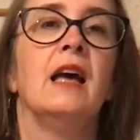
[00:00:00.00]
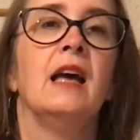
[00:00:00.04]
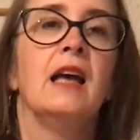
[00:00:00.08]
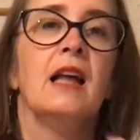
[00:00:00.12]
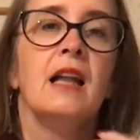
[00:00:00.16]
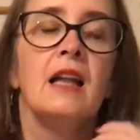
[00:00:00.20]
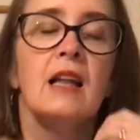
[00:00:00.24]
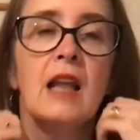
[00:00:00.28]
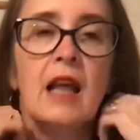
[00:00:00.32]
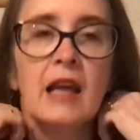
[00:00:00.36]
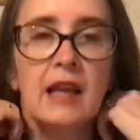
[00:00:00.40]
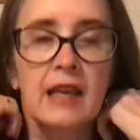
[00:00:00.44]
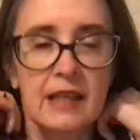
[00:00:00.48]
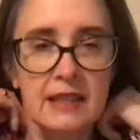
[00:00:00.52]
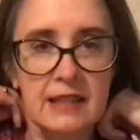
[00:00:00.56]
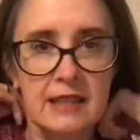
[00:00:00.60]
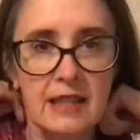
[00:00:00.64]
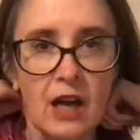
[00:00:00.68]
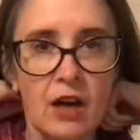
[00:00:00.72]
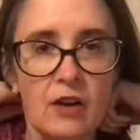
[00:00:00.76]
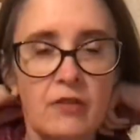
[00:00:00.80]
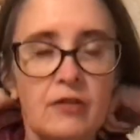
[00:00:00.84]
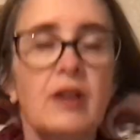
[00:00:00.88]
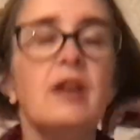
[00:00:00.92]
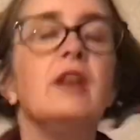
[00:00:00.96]
Make
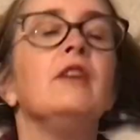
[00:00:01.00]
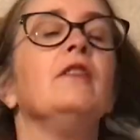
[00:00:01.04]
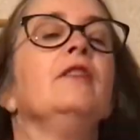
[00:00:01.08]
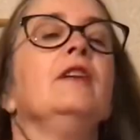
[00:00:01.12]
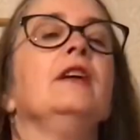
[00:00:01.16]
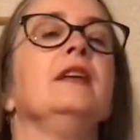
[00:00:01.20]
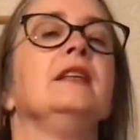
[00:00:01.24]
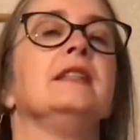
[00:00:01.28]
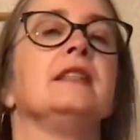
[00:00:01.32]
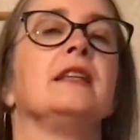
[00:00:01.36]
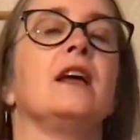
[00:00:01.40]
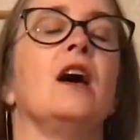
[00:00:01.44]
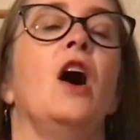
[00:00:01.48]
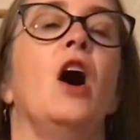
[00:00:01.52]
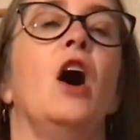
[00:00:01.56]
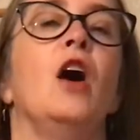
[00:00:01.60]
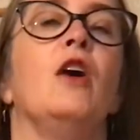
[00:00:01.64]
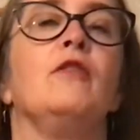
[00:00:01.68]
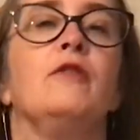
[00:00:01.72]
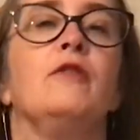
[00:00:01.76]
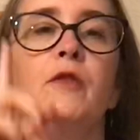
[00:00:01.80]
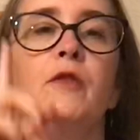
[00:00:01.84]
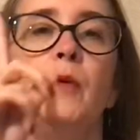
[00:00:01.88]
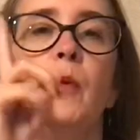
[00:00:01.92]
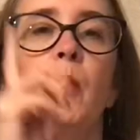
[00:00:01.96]
yourself a lovely scarf.
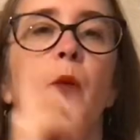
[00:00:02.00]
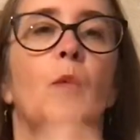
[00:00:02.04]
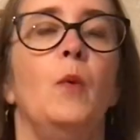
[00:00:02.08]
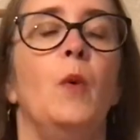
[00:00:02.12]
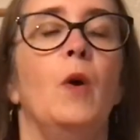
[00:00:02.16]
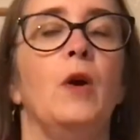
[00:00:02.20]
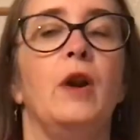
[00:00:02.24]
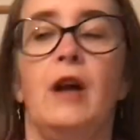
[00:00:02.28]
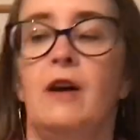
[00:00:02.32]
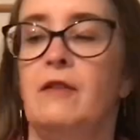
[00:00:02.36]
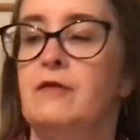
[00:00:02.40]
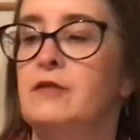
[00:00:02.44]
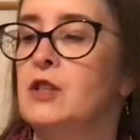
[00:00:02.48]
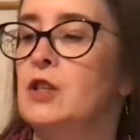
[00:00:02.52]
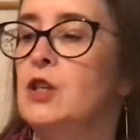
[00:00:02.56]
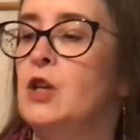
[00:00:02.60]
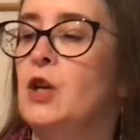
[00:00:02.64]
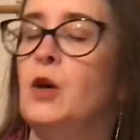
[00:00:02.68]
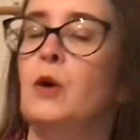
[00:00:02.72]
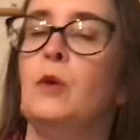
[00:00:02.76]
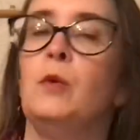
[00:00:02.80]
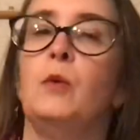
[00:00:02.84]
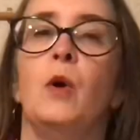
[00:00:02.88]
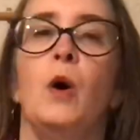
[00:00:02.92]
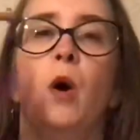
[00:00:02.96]
One
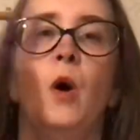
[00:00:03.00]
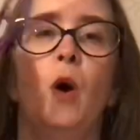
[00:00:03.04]
afternoon,